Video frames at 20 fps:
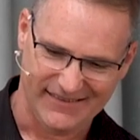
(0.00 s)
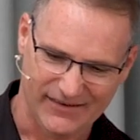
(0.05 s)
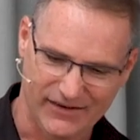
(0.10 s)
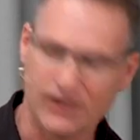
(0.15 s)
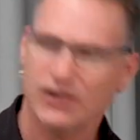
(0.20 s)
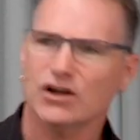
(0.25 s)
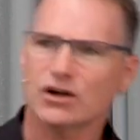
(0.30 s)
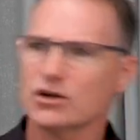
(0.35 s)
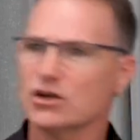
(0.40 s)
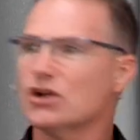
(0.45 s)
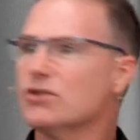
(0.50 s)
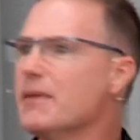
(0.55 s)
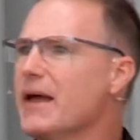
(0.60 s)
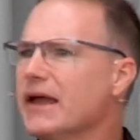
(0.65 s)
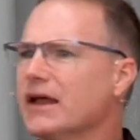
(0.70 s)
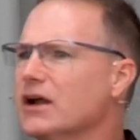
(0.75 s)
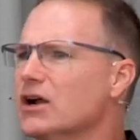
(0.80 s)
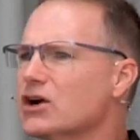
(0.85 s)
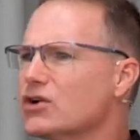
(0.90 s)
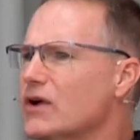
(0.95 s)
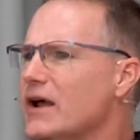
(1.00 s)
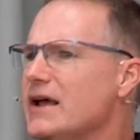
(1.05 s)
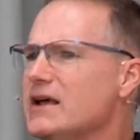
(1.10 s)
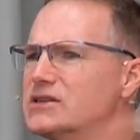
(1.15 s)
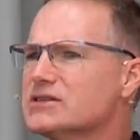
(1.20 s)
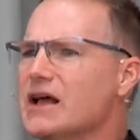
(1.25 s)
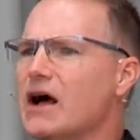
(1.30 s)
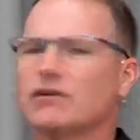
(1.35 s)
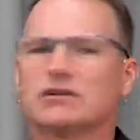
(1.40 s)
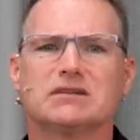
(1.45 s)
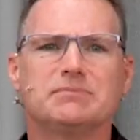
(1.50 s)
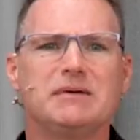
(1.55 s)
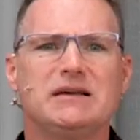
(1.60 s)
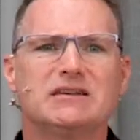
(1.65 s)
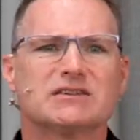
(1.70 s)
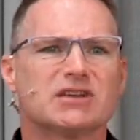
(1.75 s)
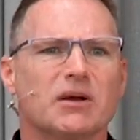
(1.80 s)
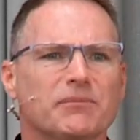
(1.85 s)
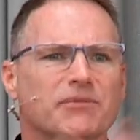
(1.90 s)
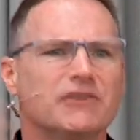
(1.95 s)
You're, you're making grace out to be
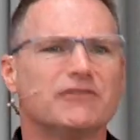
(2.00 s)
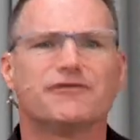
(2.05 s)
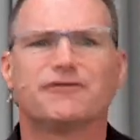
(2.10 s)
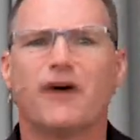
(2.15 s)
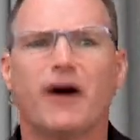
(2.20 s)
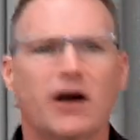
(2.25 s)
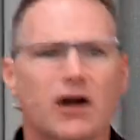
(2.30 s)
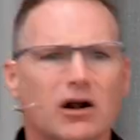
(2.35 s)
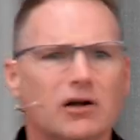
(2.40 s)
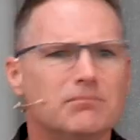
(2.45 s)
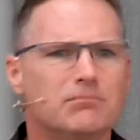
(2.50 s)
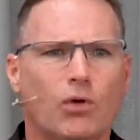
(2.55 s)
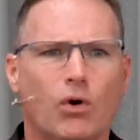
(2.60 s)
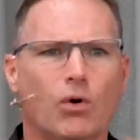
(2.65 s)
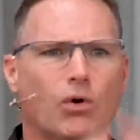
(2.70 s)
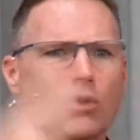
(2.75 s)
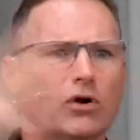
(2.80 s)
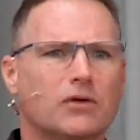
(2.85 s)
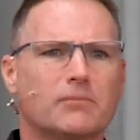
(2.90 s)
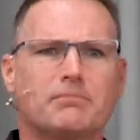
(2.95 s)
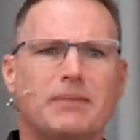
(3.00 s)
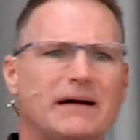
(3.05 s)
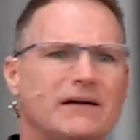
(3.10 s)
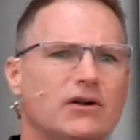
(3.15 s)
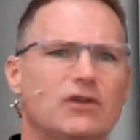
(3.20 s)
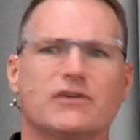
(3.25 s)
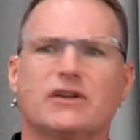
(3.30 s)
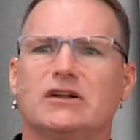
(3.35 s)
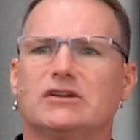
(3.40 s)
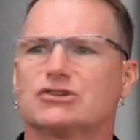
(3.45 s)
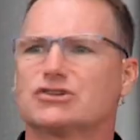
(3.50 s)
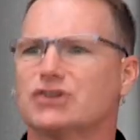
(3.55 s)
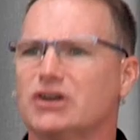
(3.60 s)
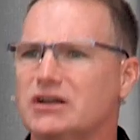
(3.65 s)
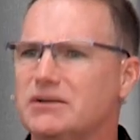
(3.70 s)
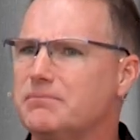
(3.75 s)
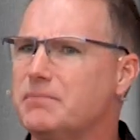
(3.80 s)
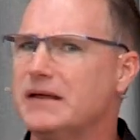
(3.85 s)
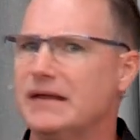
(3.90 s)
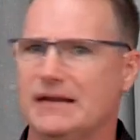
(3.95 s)
something far more better than it
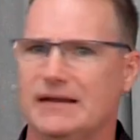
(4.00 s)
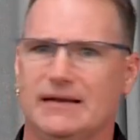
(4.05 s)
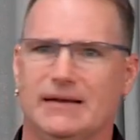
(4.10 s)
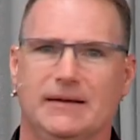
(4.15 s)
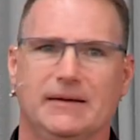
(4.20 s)
should be.